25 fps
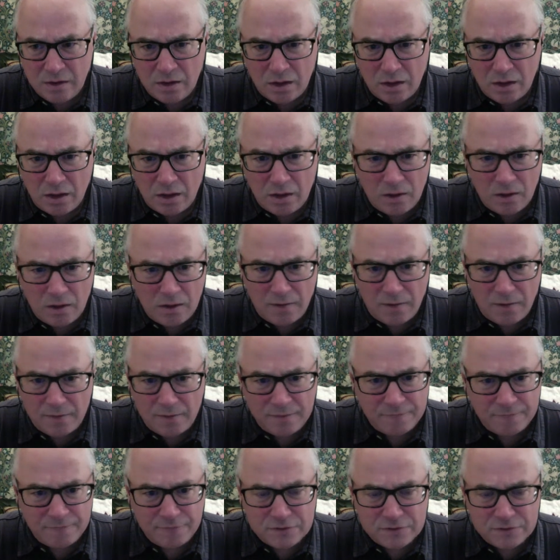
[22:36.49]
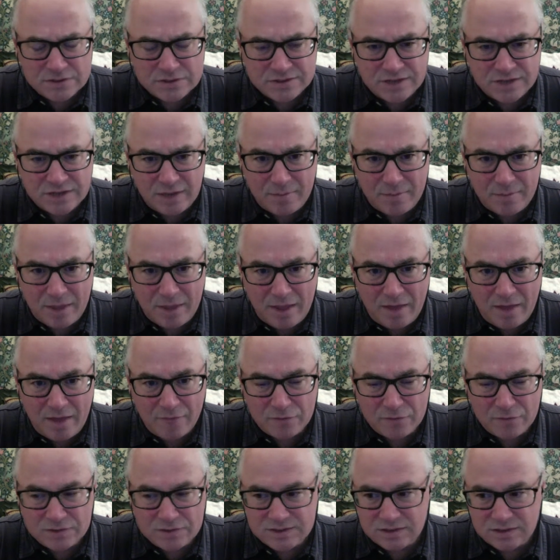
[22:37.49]
Uh, the first time
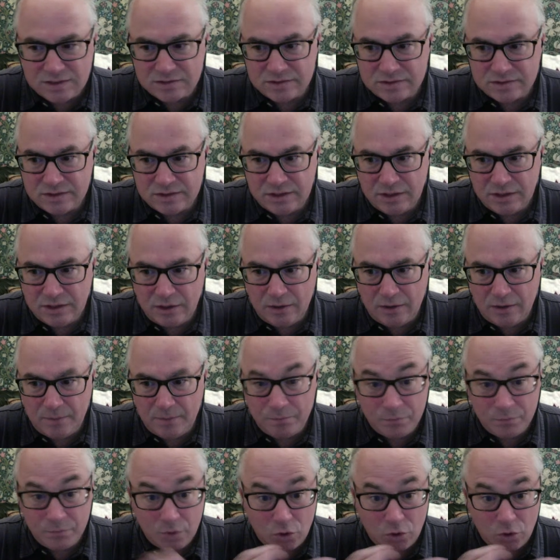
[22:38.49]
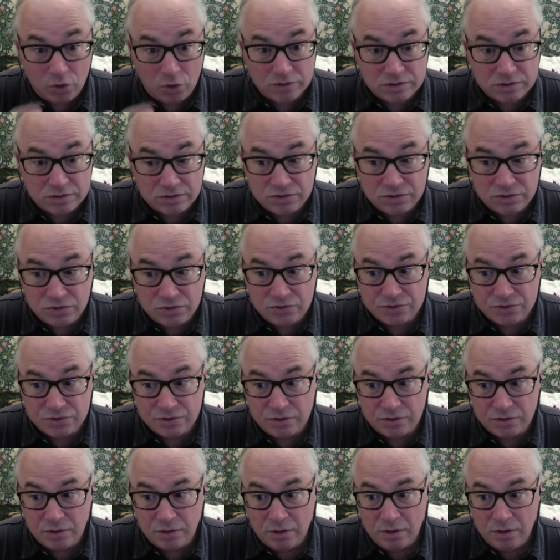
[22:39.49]
ever since the uh,
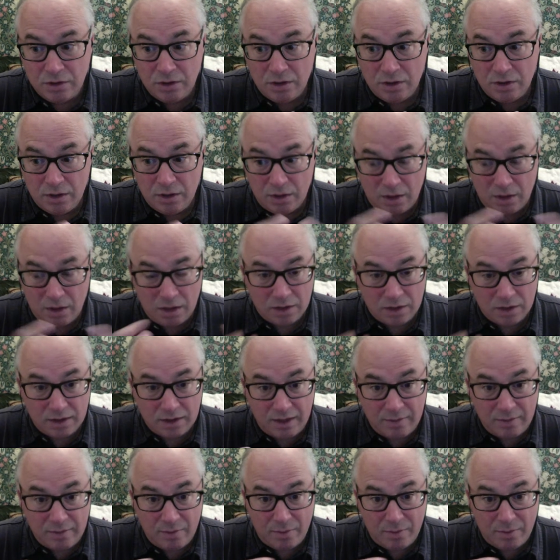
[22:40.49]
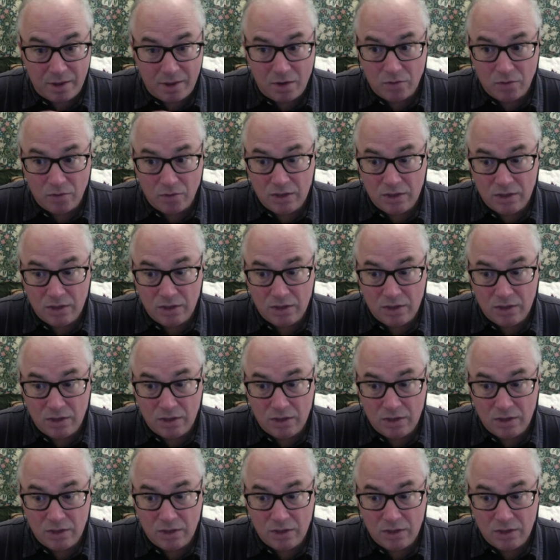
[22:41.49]
Constitution uh, came about.